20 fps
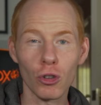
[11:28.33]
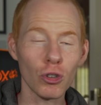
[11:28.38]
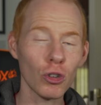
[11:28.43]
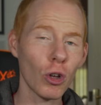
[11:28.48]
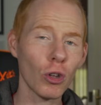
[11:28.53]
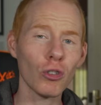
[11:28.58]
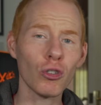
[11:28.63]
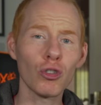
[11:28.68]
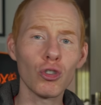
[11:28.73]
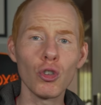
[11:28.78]
the
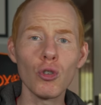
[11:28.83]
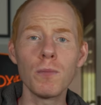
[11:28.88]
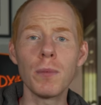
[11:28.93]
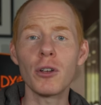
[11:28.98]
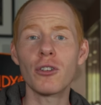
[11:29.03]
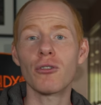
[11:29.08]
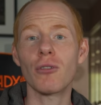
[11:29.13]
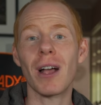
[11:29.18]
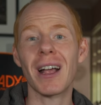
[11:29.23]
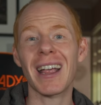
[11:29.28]
Scott
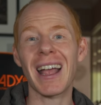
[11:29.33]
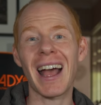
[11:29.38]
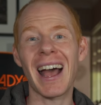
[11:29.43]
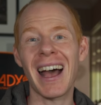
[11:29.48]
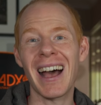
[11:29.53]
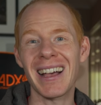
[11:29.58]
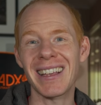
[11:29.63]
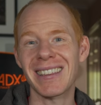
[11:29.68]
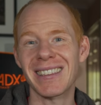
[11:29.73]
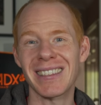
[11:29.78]
Supertrac
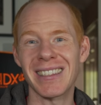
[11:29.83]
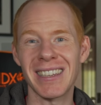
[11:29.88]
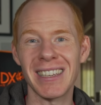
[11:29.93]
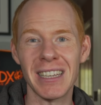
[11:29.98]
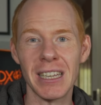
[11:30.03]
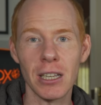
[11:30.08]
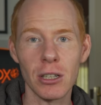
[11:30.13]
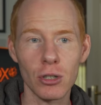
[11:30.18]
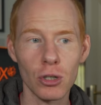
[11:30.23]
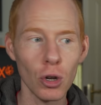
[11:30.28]

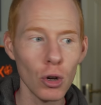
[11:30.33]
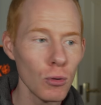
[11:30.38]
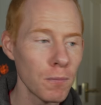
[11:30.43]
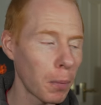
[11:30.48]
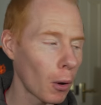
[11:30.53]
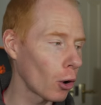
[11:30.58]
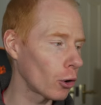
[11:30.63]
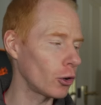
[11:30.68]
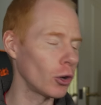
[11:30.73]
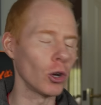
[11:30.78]
RC
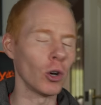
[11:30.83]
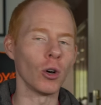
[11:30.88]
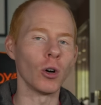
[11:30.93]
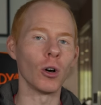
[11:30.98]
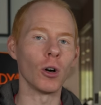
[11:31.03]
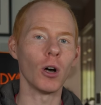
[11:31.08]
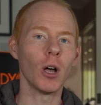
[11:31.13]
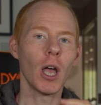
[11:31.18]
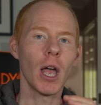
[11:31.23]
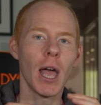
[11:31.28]

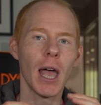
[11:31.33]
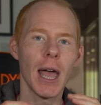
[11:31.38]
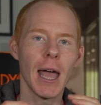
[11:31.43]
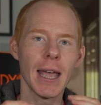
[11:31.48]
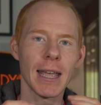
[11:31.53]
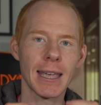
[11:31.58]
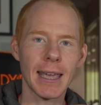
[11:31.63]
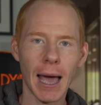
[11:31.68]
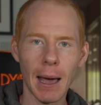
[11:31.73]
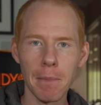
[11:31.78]
2.0
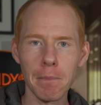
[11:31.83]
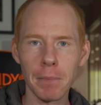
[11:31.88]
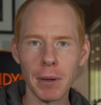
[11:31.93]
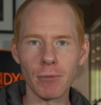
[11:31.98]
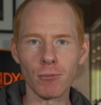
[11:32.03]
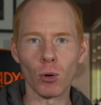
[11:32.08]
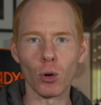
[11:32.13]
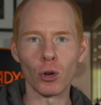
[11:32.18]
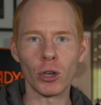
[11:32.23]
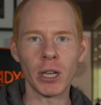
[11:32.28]
can be
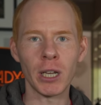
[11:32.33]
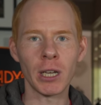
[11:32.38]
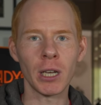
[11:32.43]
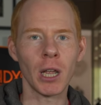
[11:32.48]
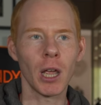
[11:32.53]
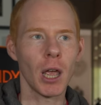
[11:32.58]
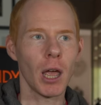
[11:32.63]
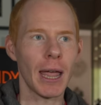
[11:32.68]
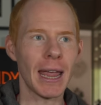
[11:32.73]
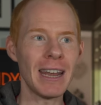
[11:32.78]

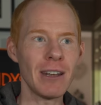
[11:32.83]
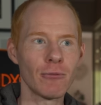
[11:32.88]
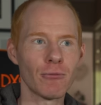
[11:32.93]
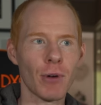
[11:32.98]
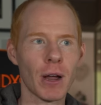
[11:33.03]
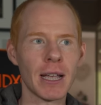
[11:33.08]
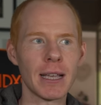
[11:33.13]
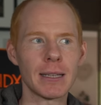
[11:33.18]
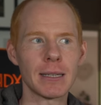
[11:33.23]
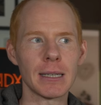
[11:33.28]
running in
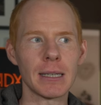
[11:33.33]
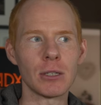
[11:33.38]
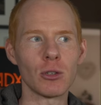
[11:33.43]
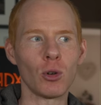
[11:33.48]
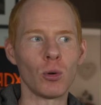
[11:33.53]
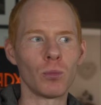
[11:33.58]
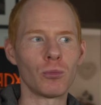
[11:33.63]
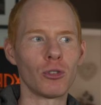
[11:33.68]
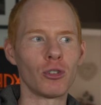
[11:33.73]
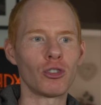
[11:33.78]
races
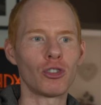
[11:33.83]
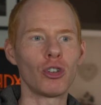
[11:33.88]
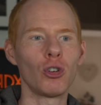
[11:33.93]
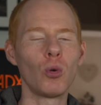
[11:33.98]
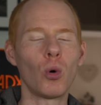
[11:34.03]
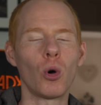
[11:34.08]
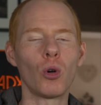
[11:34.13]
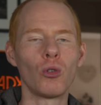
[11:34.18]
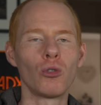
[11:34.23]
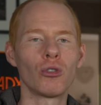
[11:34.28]
up to
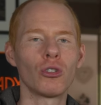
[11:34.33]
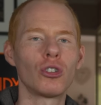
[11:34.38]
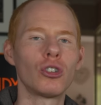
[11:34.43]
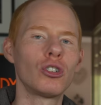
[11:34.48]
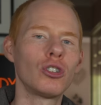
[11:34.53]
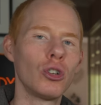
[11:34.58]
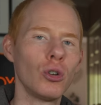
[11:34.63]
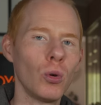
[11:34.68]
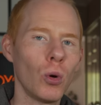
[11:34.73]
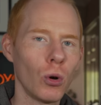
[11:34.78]
200
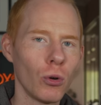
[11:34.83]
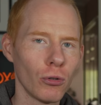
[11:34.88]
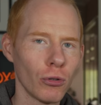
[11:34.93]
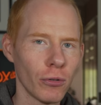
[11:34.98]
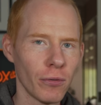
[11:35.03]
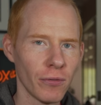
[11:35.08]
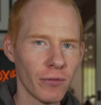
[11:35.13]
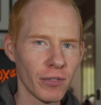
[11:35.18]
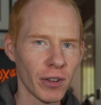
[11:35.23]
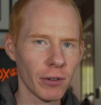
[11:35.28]
to
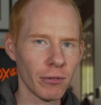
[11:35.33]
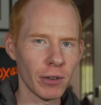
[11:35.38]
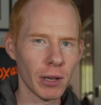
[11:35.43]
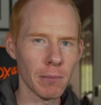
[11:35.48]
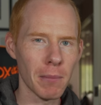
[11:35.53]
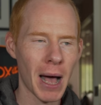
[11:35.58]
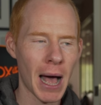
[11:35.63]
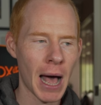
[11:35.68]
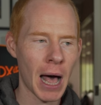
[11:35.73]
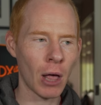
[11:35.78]
250
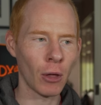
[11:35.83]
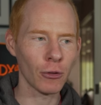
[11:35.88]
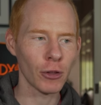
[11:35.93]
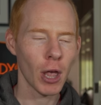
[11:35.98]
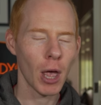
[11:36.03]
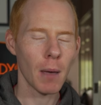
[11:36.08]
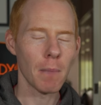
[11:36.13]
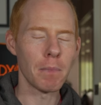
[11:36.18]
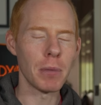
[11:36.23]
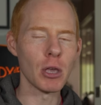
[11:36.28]
miles.
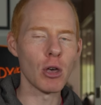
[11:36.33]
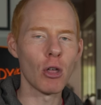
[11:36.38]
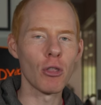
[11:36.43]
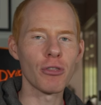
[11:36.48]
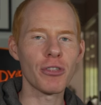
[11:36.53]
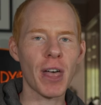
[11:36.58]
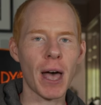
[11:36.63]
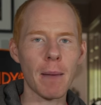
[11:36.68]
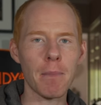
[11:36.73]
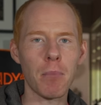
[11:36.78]
Beyond
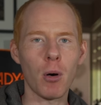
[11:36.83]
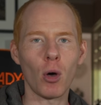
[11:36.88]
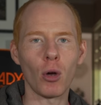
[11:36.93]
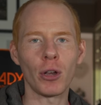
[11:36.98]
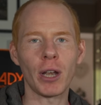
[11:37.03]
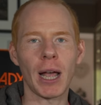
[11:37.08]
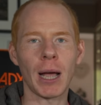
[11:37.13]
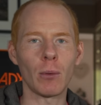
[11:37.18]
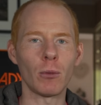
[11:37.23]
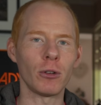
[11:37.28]
that
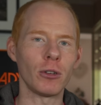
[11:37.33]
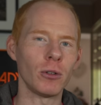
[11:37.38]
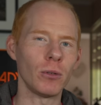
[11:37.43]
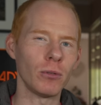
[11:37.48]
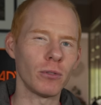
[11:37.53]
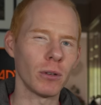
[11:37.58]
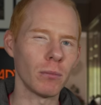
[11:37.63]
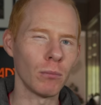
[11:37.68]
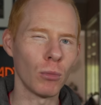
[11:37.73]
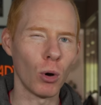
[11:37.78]
point, I would
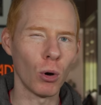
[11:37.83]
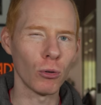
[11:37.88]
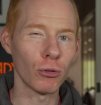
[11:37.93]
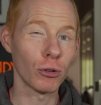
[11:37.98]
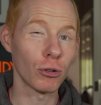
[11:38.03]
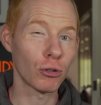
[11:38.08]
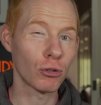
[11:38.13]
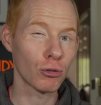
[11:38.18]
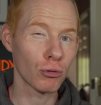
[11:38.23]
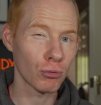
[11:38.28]
use it more as
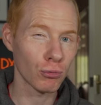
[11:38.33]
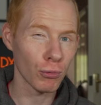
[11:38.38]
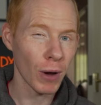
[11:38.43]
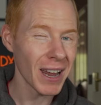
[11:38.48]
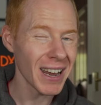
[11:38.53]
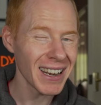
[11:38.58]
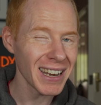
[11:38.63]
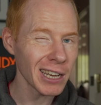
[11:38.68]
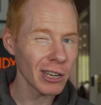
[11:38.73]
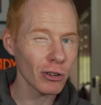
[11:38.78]
a
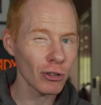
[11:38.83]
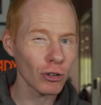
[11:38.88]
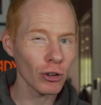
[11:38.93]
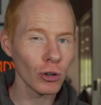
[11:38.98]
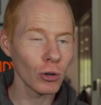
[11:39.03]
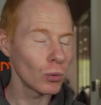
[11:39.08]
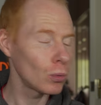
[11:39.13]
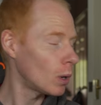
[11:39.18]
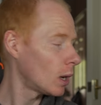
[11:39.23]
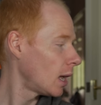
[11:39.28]
training
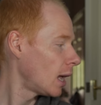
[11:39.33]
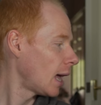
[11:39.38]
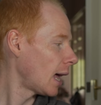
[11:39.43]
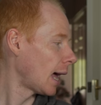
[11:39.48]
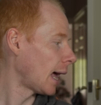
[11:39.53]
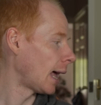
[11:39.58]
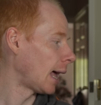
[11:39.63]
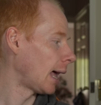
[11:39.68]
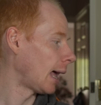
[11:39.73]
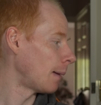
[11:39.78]
shoe.
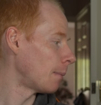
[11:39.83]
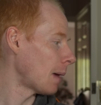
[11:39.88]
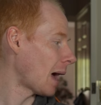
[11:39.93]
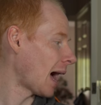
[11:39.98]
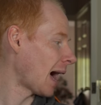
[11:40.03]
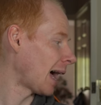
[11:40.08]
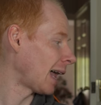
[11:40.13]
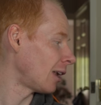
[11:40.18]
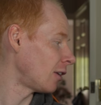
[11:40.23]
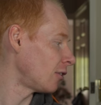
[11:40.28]

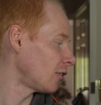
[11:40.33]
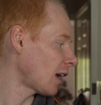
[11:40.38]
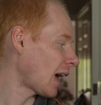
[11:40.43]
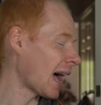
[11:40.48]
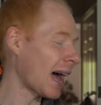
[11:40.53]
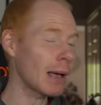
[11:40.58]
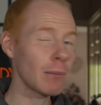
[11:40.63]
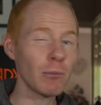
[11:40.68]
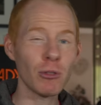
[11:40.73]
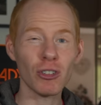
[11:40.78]
And
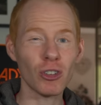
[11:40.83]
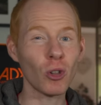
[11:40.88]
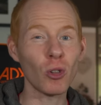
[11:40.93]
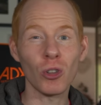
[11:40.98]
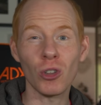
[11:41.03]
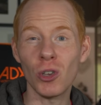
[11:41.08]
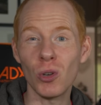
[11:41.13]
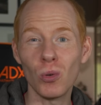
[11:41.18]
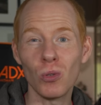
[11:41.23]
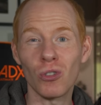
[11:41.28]
I'm still
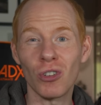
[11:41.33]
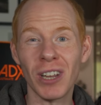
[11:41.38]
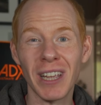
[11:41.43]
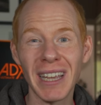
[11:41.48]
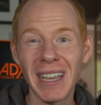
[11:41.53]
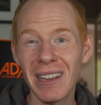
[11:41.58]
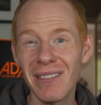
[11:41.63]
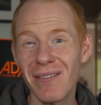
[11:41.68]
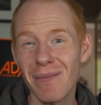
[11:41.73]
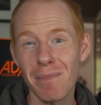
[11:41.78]
using it
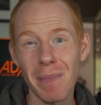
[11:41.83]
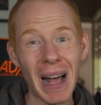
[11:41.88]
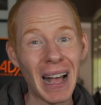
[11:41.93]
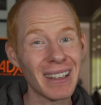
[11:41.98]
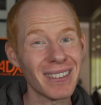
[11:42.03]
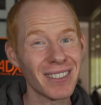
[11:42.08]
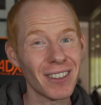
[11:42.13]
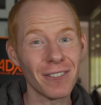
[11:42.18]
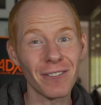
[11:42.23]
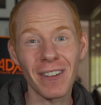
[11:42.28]
even
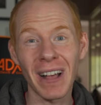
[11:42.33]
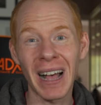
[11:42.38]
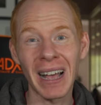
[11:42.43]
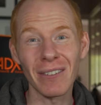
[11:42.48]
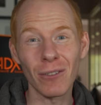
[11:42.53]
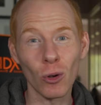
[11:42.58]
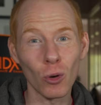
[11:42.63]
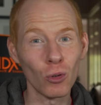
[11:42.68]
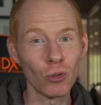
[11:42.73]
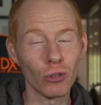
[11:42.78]
past the
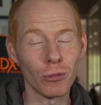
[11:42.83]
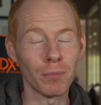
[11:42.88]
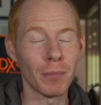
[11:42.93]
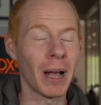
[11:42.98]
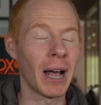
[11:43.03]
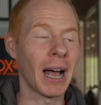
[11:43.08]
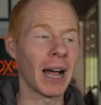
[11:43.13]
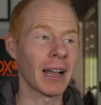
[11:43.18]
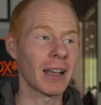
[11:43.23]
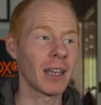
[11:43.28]
500
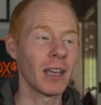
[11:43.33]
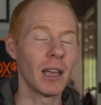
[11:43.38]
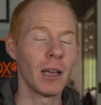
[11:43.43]
mark